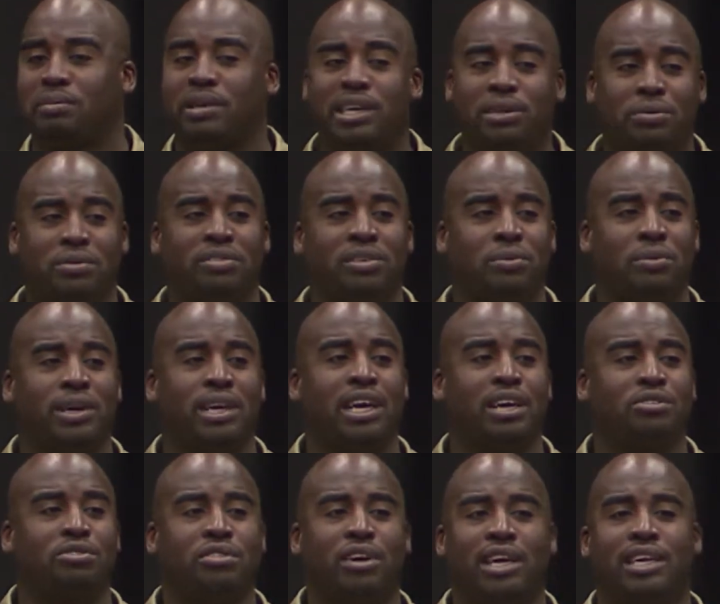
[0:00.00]
He was the one I
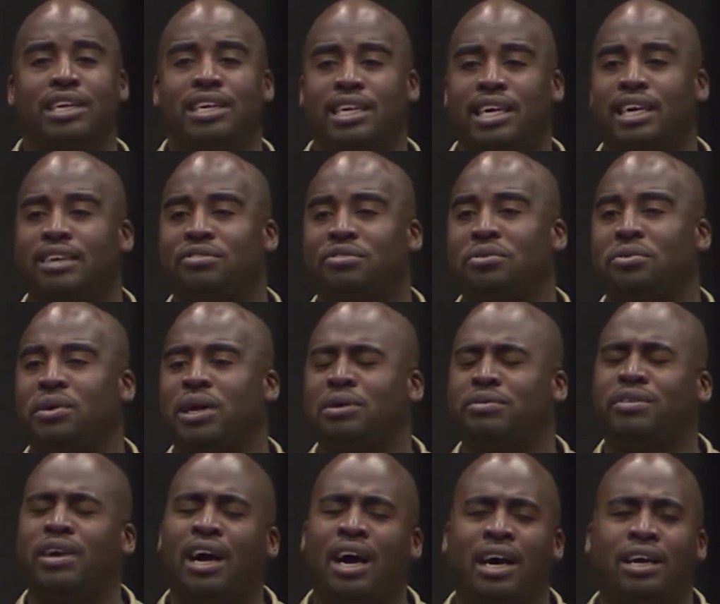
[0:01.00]
was trying to get to. I
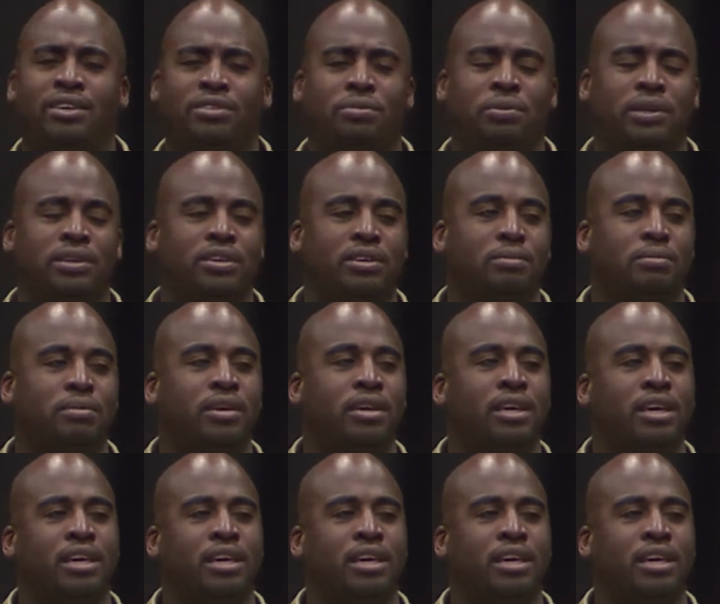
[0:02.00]
was honest with him.